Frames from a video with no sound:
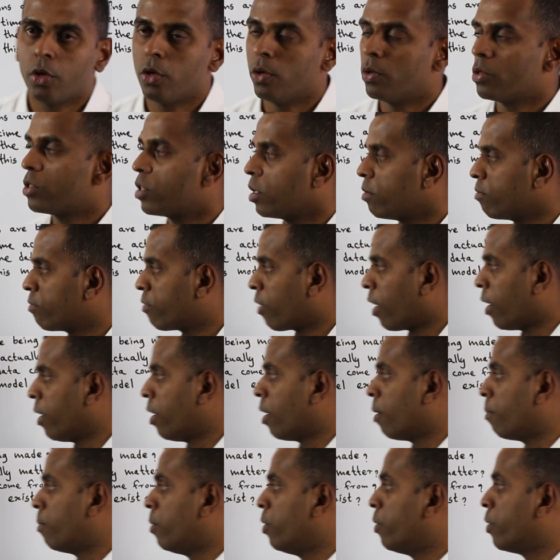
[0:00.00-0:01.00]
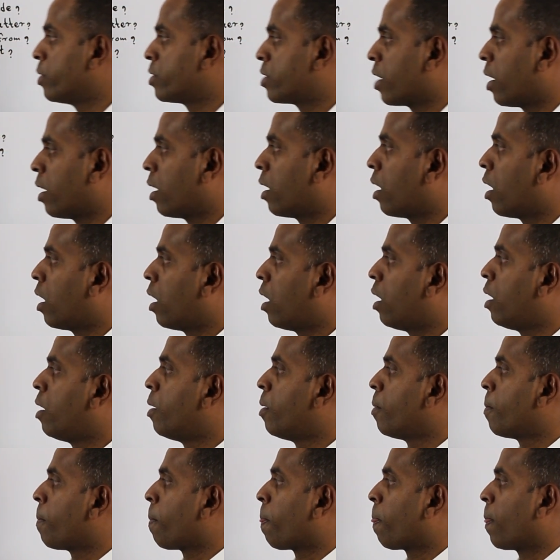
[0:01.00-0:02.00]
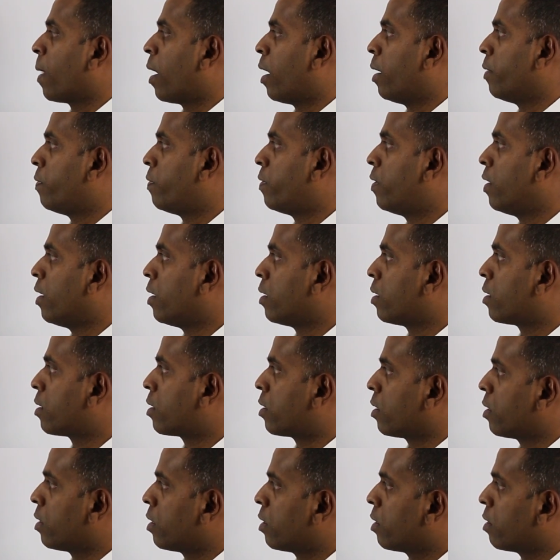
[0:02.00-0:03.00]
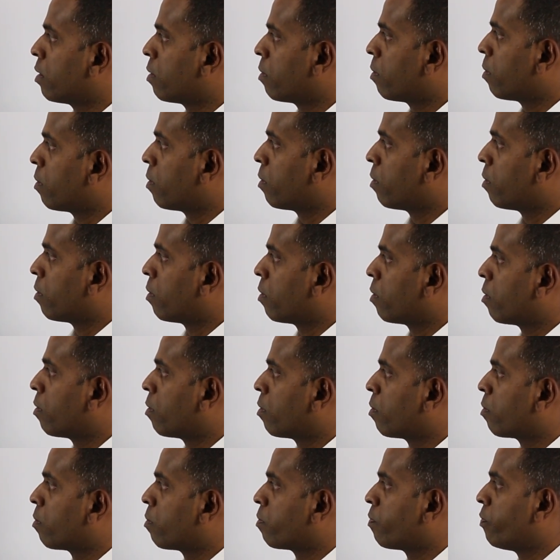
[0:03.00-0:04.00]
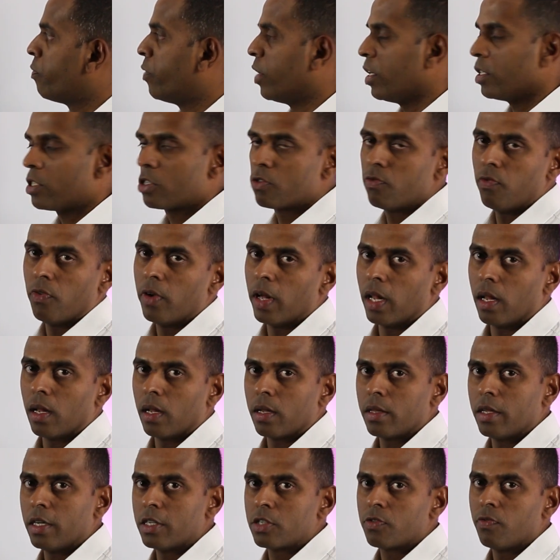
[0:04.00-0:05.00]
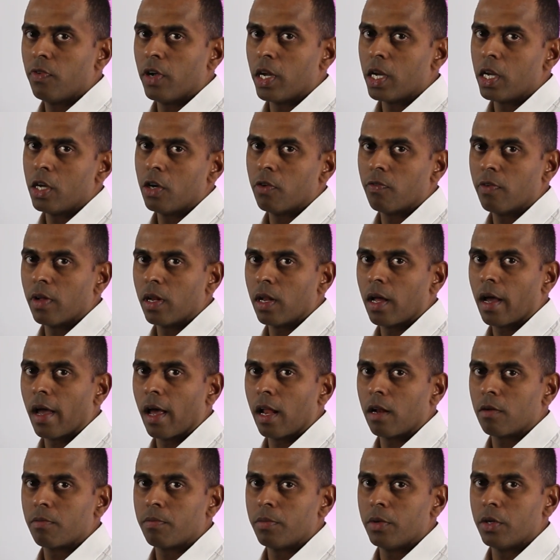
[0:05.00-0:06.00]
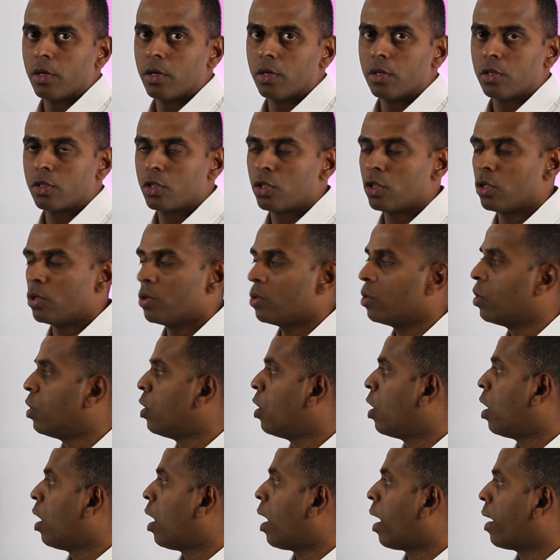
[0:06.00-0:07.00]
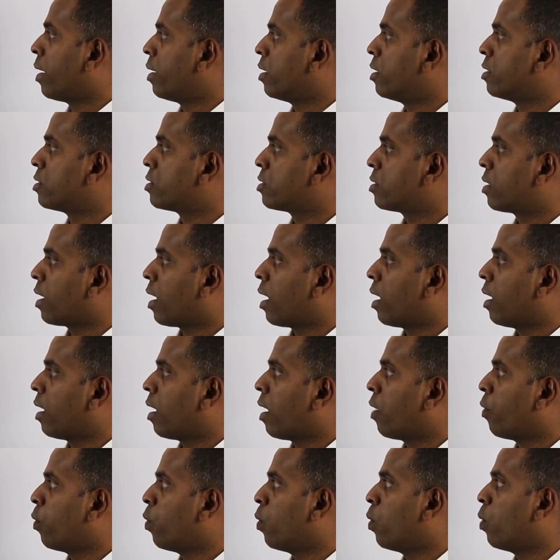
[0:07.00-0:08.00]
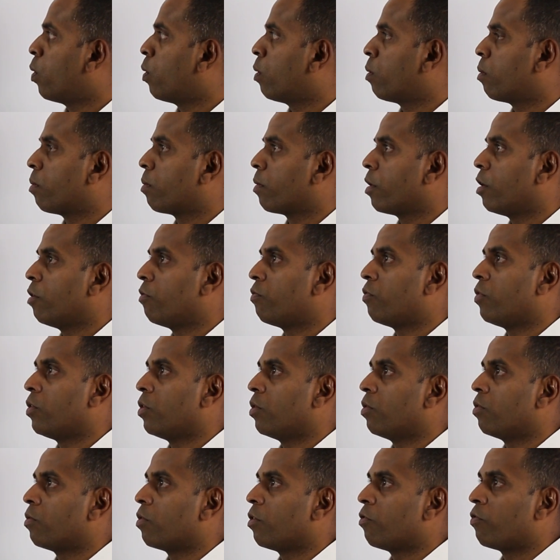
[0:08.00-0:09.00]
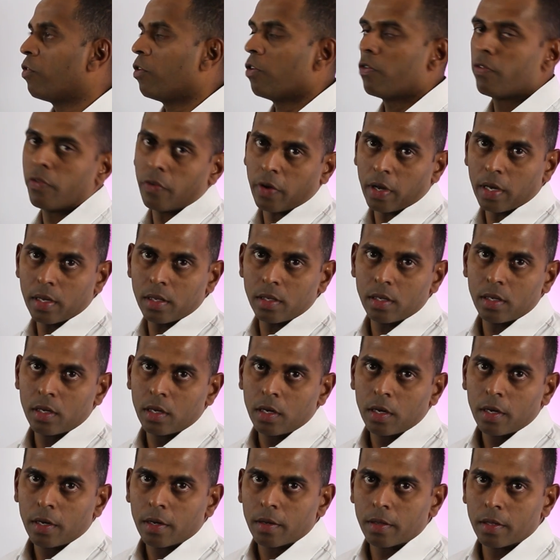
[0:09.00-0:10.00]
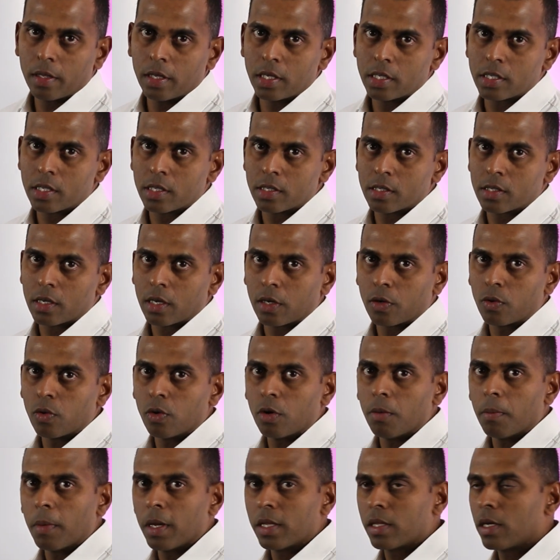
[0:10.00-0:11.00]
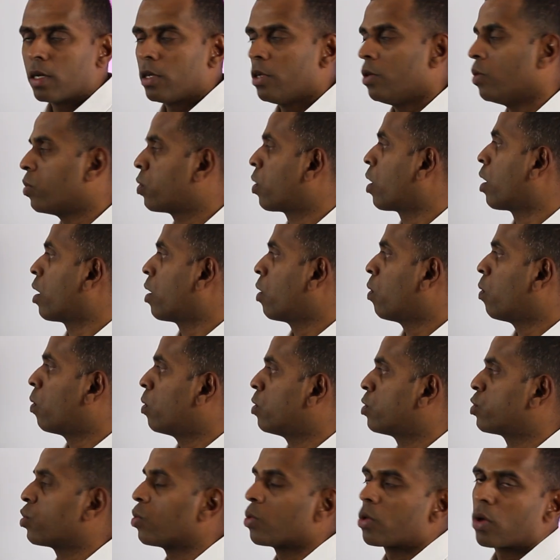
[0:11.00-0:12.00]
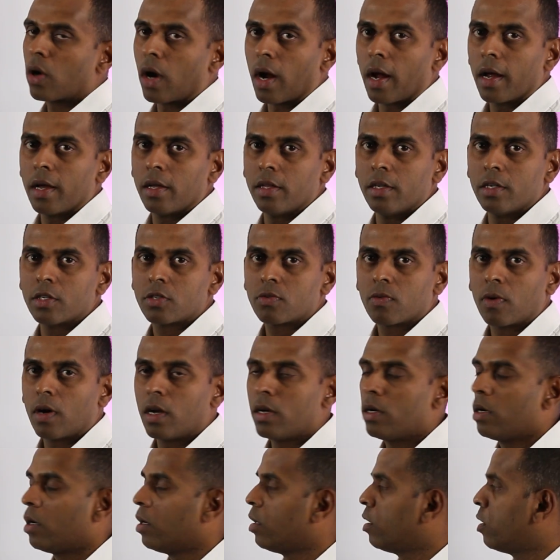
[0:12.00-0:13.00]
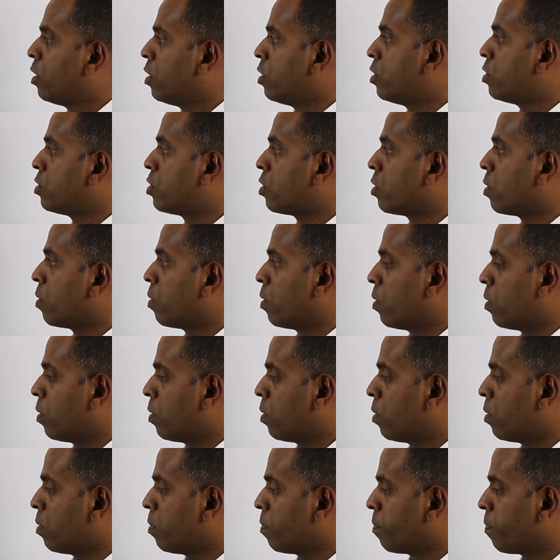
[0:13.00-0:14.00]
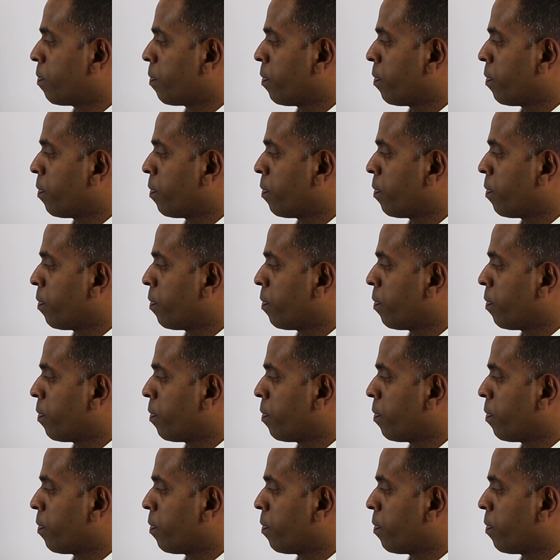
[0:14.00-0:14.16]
using 5Ws, and I think this video will help you to understand, or if you feel this is a good method, you can also try this one. So